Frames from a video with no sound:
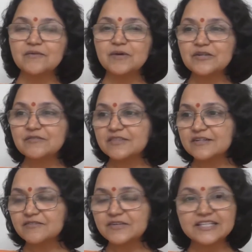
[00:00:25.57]
one of
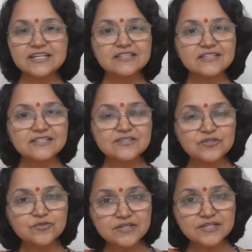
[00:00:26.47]
the Vedanta
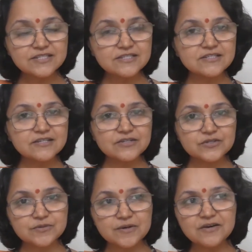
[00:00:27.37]
students,
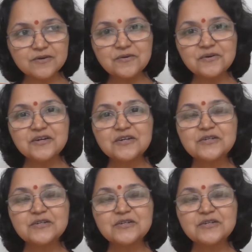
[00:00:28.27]
Joao,